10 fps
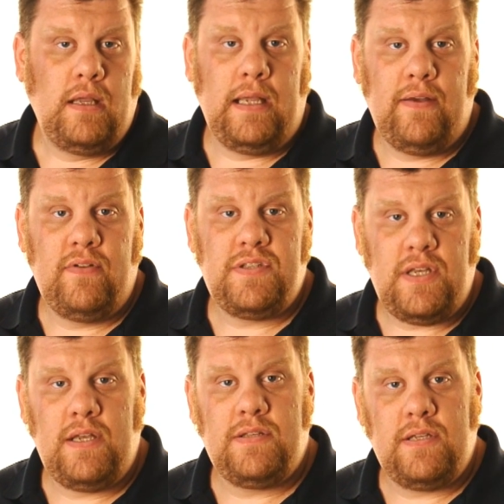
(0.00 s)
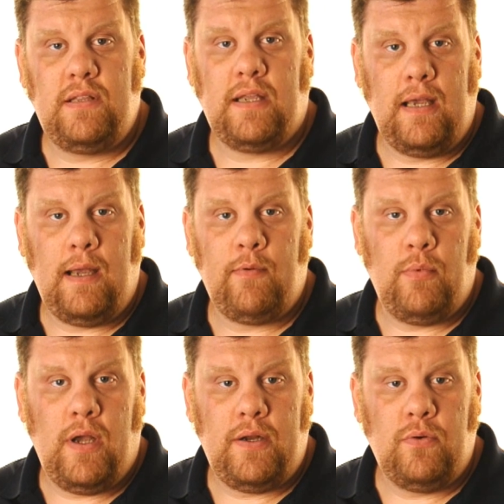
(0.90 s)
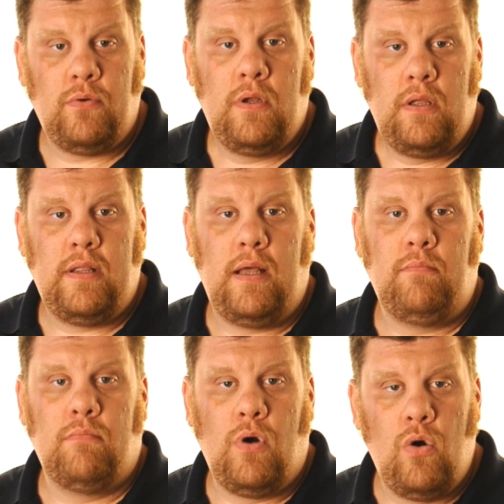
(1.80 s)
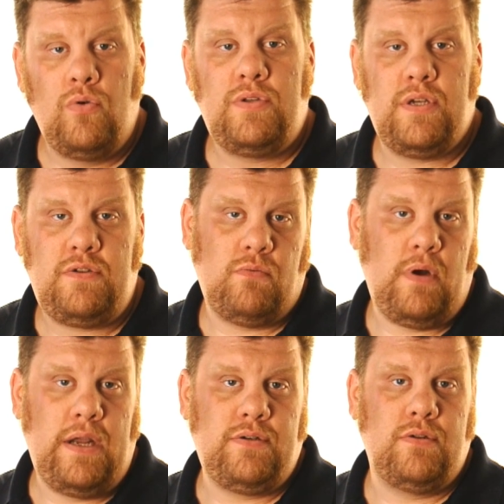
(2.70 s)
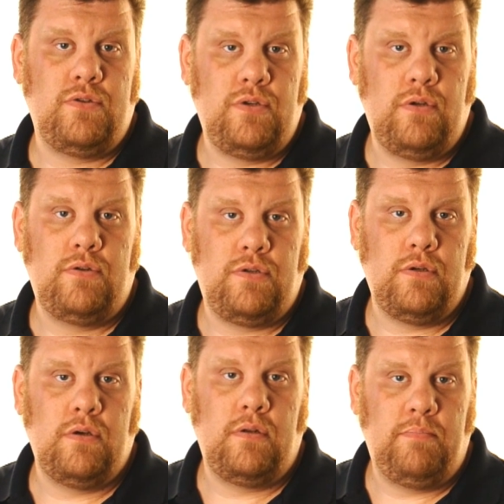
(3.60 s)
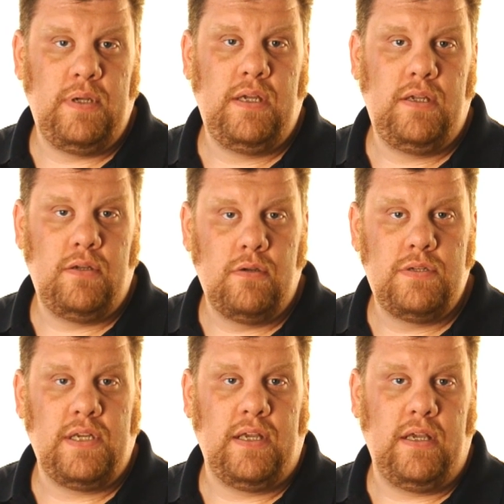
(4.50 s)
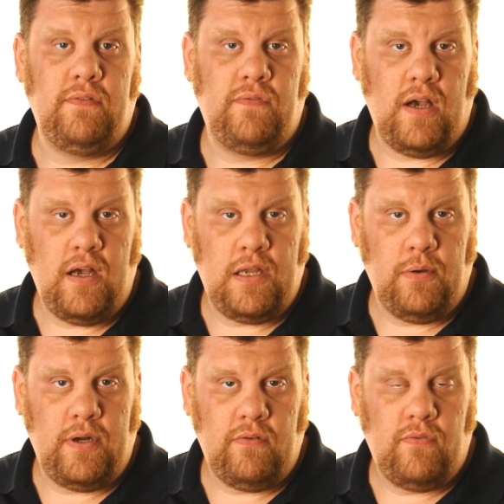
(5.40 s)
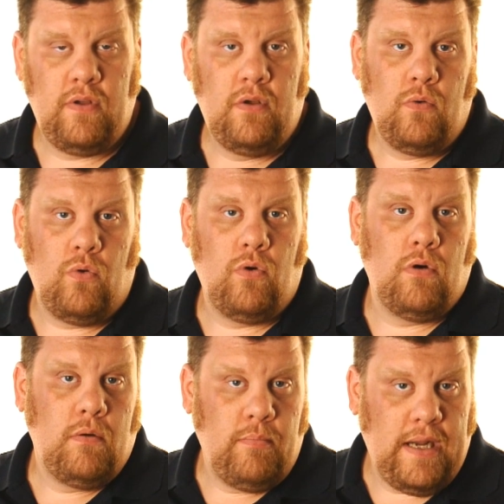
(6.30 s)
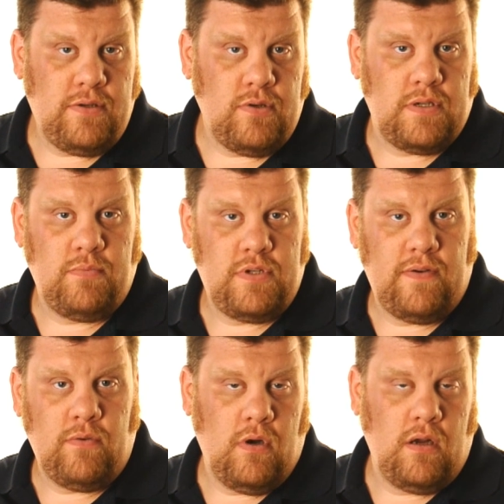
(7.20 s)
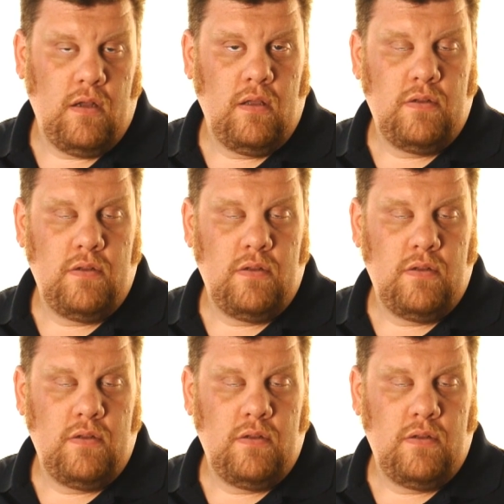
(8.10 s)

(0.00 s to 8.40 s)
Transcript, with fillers: Even says in the camera manual that most situations you should be using evaluative or matrix, whichever one.